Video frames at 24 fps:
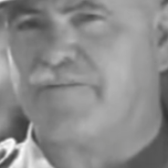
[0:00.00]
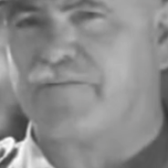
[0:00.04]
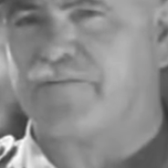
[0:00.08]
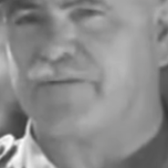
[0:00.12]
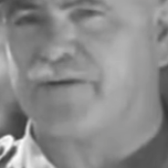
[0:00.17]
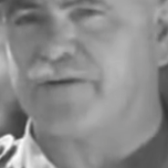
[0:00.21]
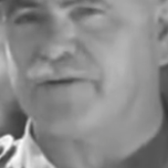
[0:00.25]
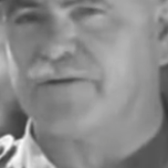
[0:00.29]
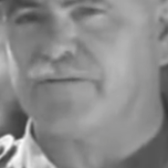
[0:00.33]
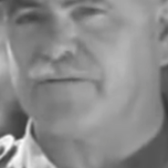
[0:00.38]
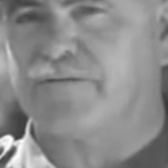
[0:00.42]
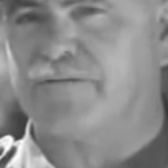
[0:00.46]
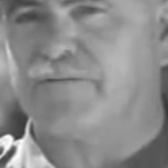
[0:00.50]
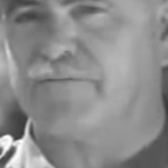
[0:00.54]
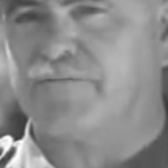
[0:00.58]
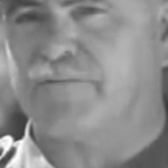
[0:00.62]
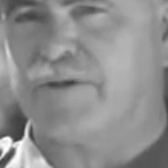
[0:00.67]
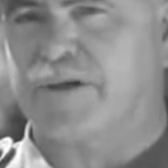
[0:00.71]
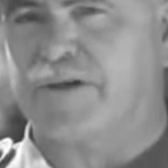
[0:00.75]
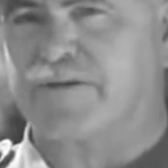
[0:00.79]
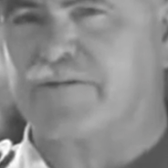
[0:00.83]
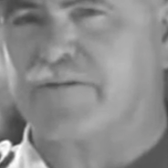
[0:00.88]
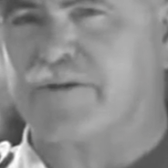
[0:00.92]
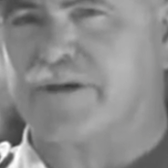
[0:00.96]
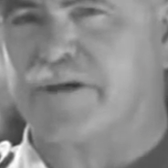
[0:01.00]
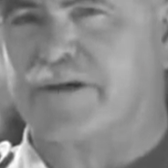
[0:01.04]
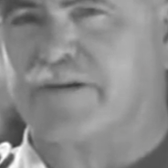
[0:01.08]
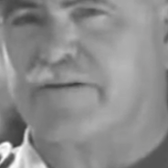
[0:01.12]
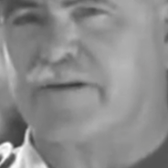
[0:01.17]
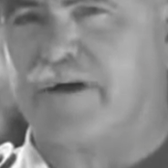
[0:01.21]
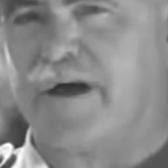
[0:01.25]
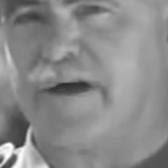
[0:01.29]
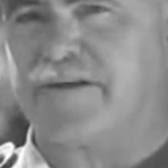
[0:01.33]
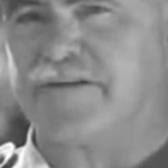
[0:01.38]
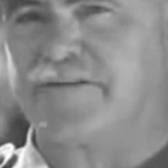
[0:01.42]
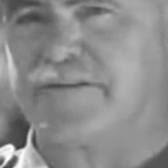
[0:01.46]
a few military
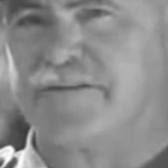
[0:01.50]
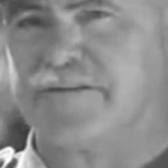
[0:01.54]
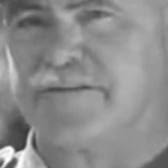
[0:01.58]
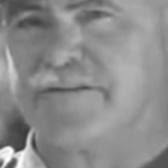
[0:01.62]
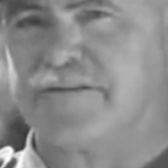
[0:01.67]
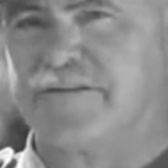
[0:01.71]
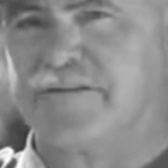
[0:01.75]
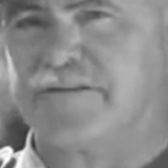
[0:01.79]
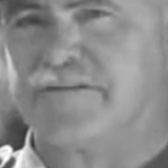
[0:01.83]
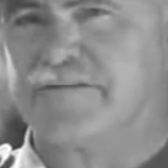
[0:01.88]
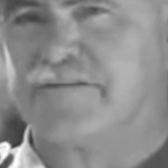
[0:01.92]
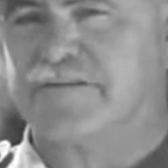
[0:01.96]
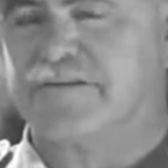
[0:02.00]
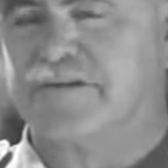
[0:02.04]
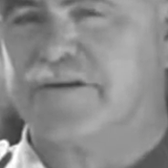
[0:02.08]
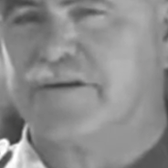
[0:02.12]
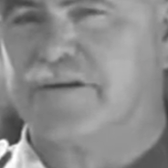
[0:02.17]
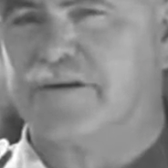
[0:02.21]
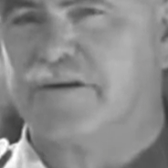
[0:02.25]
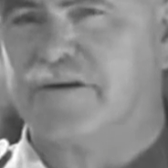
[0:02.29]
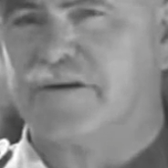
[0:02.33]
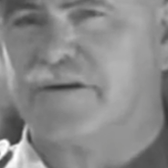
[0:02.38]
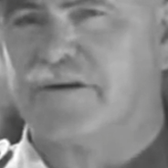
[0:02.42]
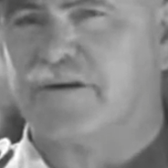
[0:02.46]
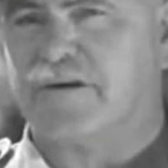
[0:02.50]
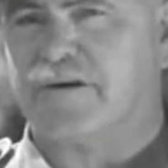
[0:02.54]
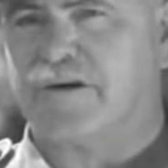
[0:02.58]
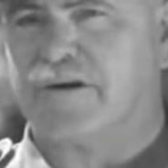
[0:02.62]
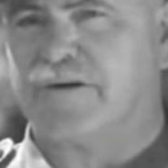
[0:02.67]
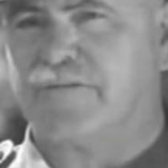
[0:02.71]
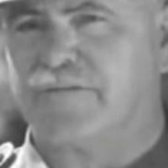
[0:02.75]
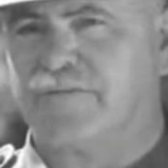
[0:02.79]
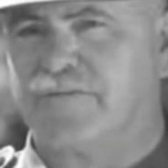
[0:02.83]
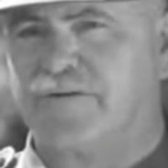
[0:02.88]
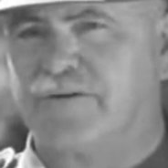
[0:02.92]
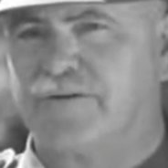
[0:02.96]
crosses
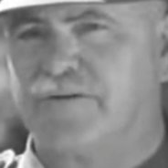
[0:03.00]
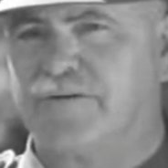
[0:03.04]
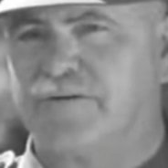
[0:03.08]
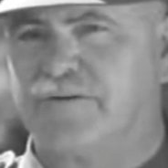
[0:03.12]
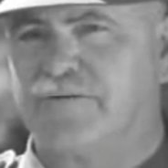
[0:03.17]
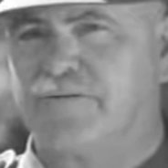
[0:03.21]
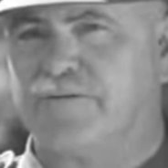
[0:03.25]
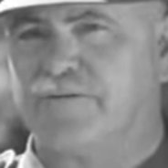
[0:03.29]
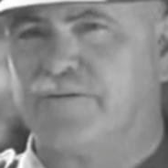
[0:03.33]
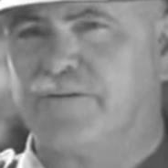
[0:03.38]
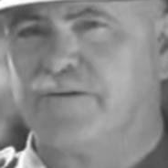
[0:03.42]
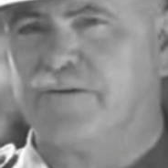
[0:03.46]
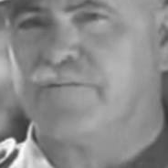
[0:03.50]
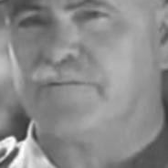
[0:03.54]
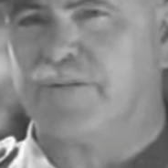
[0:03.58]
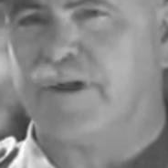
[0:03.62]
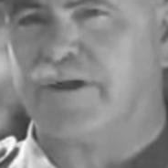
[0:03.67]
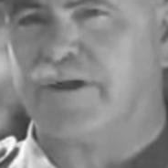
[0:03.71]
or a few